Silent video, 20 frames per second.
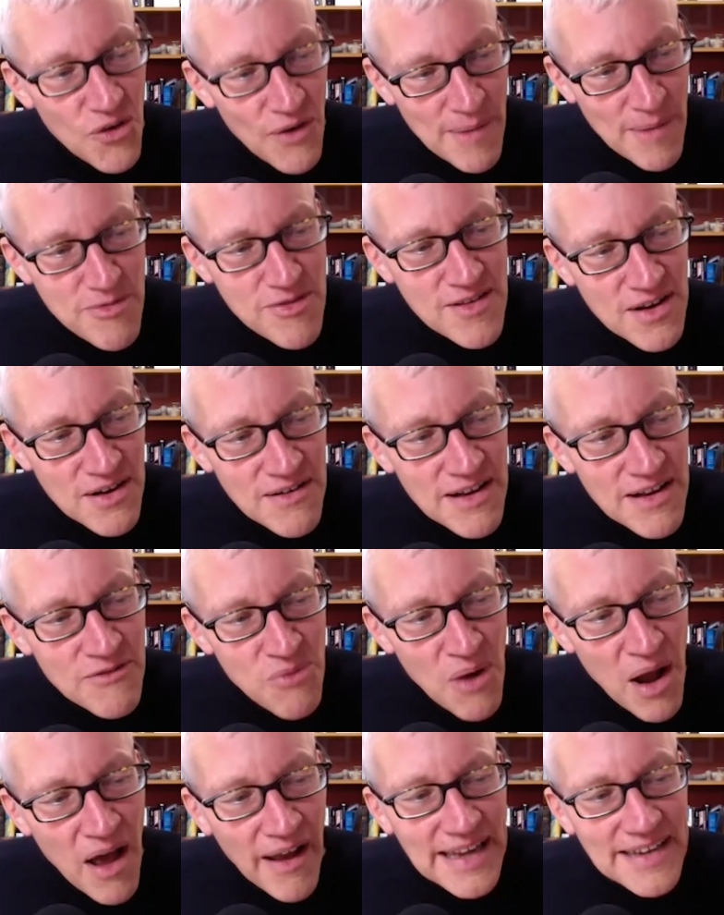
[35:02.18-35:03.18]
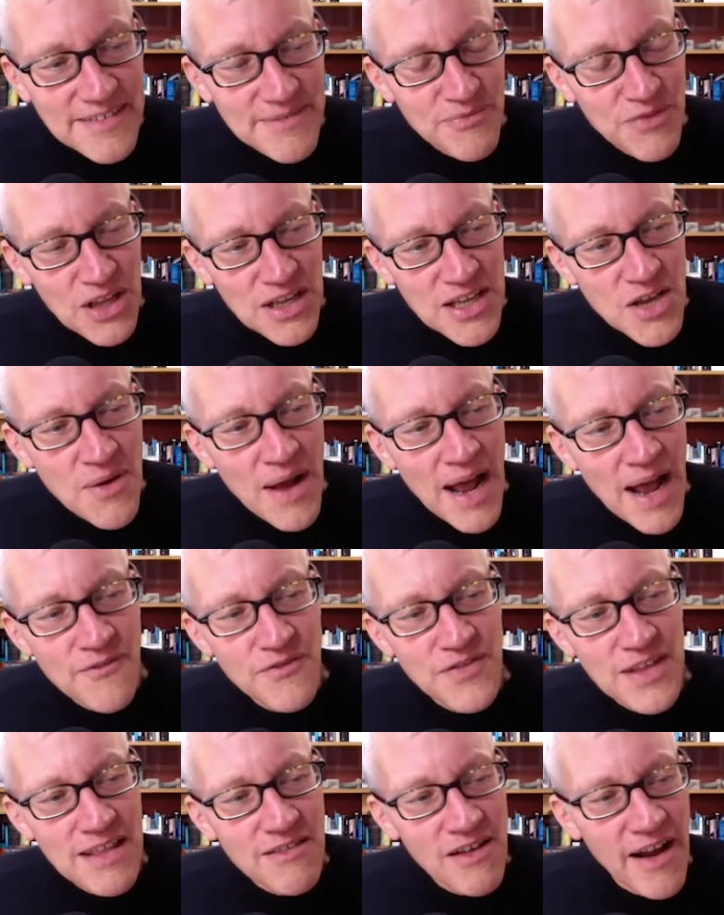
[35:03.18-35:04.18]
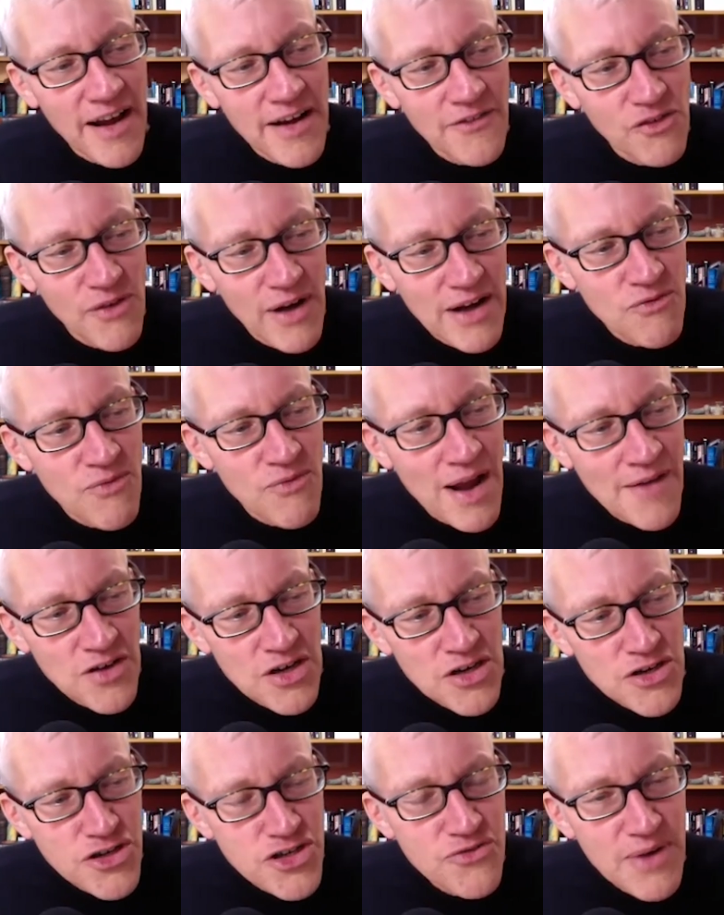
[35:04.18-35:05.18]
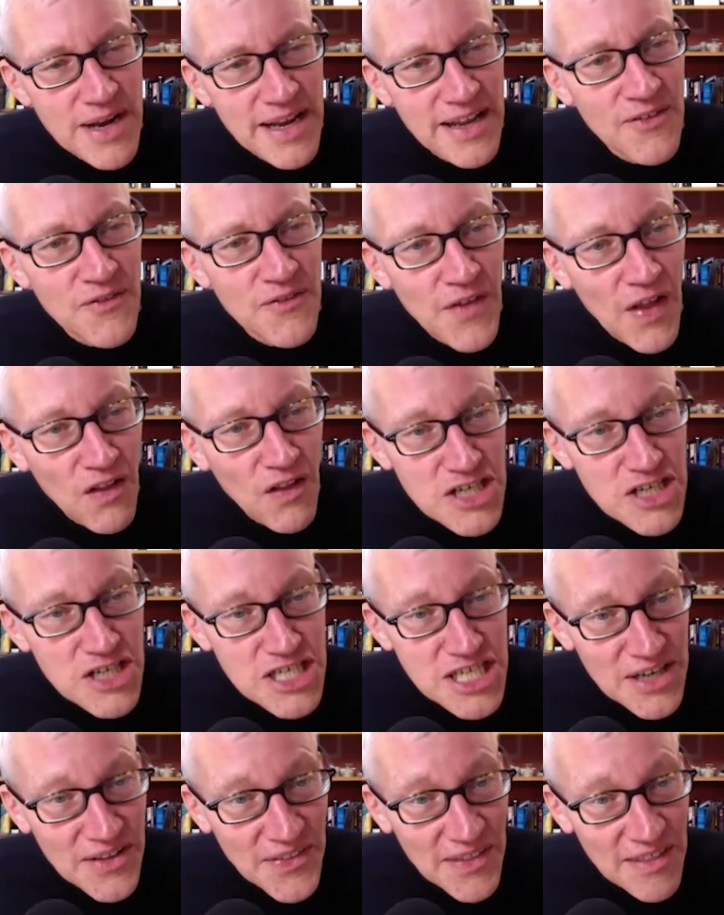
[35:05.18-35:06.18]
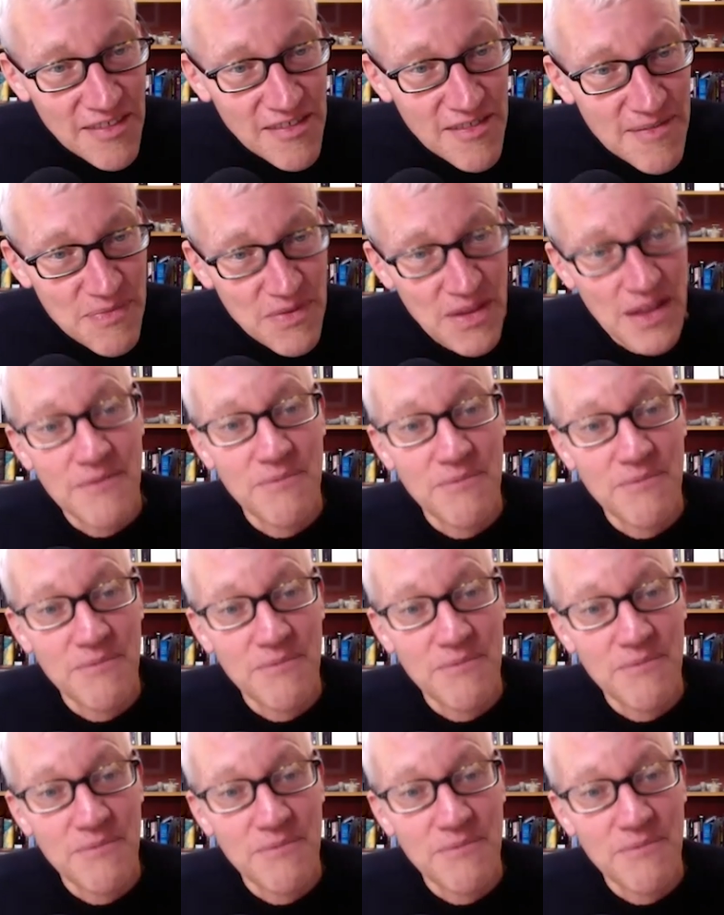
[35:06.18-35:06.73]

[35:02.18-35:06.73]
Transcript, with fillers: you're absolutely right that you have these kind of great revolutionary convulsions.